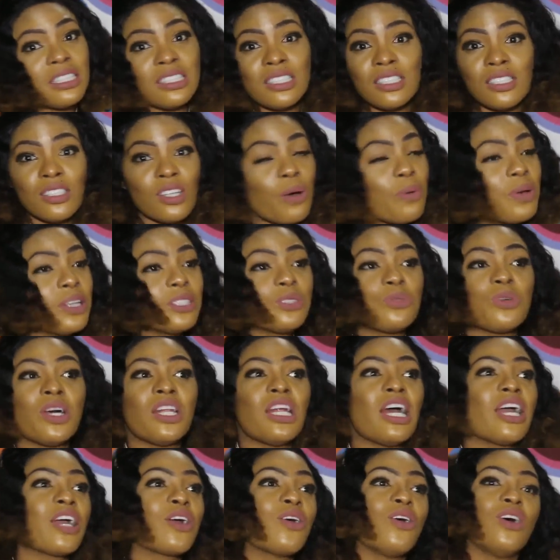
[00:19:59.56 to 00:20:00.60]
is always
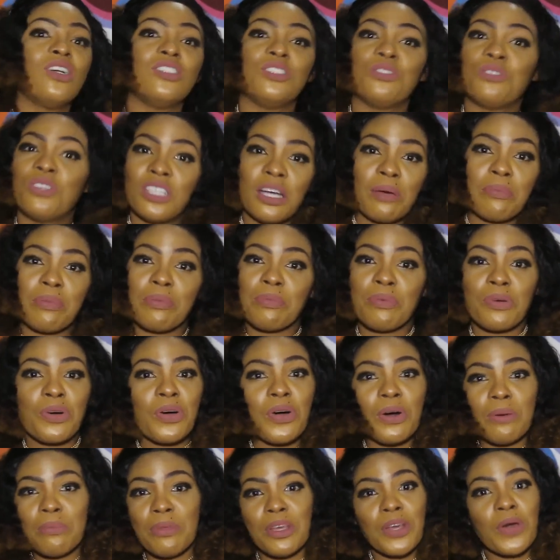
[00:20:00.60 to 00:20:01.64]
when I go on the road and people
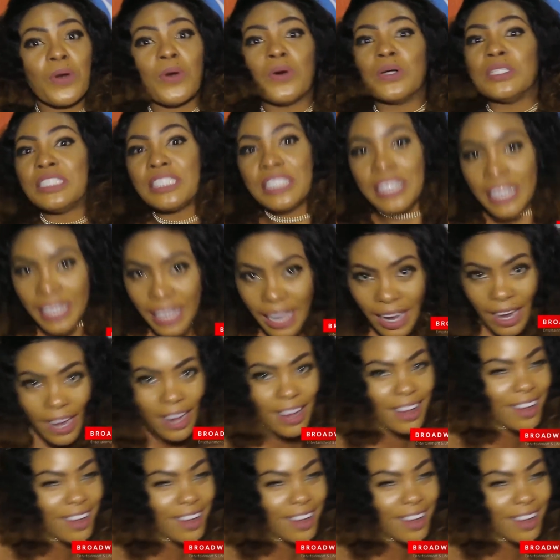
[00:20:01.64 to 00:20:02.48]
call me Cordelia.